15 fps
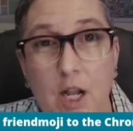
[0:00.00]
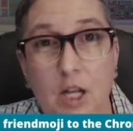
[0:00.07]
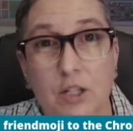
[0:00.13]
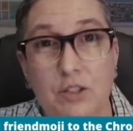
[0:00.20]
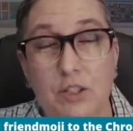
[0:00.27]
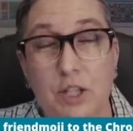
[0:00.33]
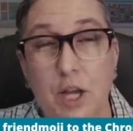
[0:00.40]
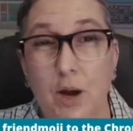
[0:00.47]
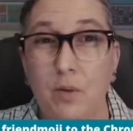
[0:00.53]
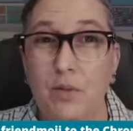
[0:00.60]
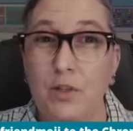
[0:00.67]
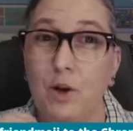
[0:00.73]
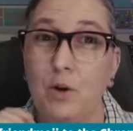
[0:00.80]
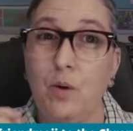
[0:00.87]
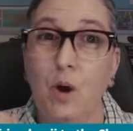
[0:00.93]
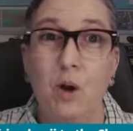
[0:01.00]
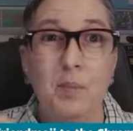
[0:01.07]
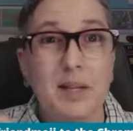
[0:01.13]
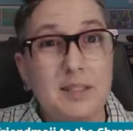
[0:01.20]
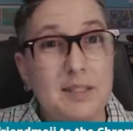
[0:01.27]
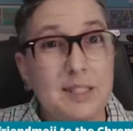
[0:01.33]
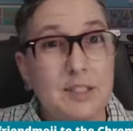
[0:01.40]
So the Chrome
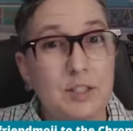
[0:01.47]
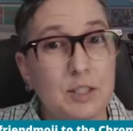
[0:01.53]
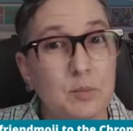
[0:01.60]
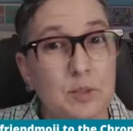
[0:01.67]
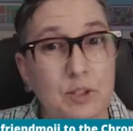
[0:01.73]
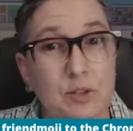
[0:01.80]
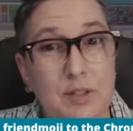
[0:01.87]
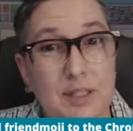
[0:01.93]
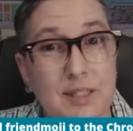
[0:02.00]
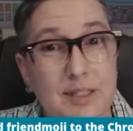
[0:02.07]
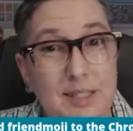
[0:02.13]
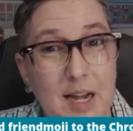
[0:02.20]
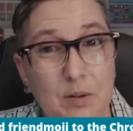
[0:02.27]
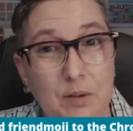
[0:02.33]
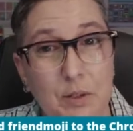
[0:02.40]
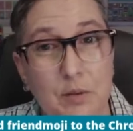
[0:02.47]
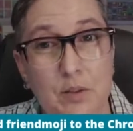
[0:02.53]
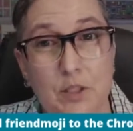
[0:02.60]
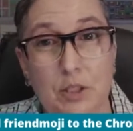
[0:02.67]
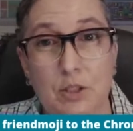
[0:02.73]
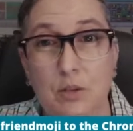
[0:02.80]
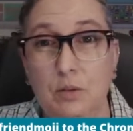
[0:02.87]
extension, which you need to download to
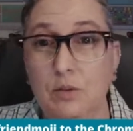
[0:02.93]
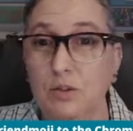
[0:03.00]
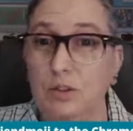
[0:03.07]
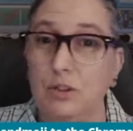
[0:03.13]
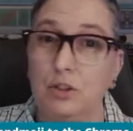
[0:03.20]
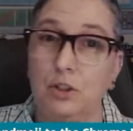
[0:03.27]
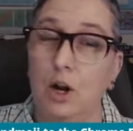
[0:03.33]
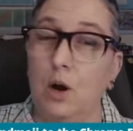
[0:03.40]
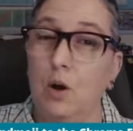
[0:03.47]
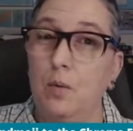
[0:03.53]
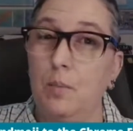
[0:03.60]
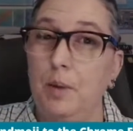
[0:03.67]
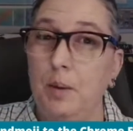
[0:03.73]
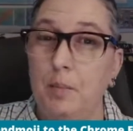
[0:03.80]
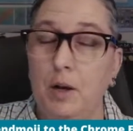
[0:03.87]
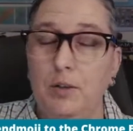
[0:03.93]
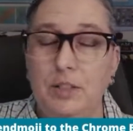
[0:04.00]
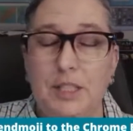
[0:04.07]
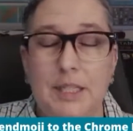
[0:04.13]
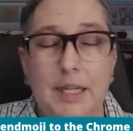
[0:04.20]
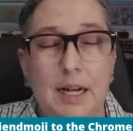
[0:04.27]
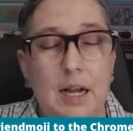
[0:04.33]
use just your own
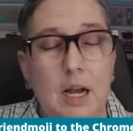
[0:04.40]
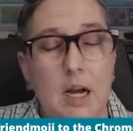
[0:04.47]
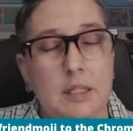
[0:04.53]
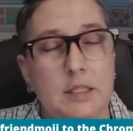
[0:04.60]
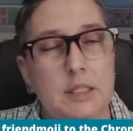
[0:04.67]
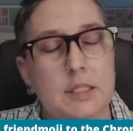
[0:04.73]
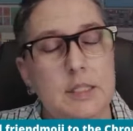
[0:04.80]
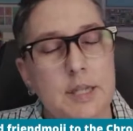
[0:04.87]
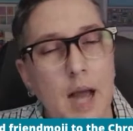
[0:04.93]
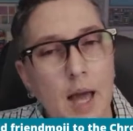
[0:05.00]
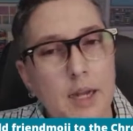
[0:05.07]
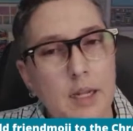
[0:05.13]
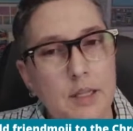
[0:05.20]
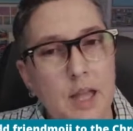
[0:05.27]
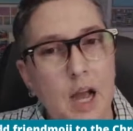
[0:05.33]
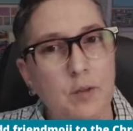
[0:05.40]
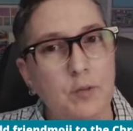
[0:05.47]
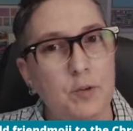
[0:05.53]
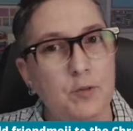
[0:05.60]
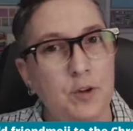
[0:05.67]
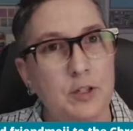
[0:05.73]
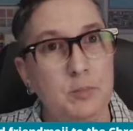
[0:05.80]
Bitmoji, does not allow
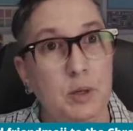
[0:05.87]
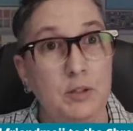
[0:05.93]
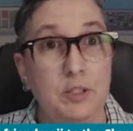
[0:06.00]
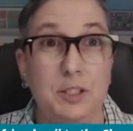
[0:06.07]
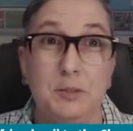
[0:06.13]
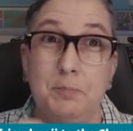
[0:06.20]
for Friendmojis.